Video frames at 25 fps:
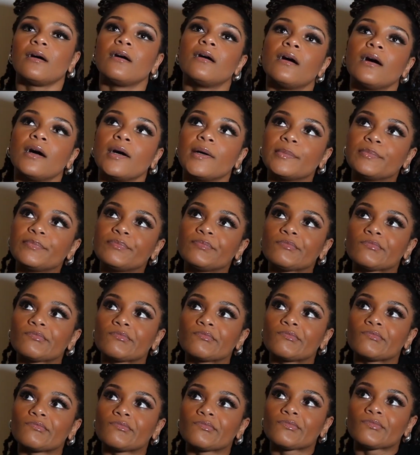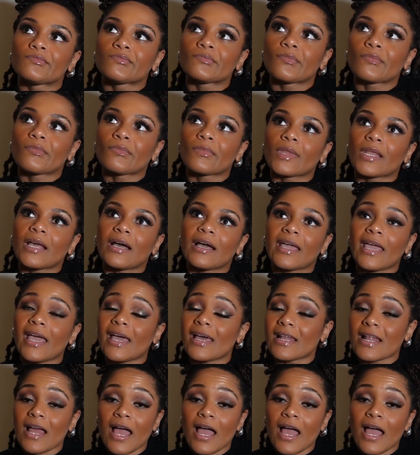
um, again,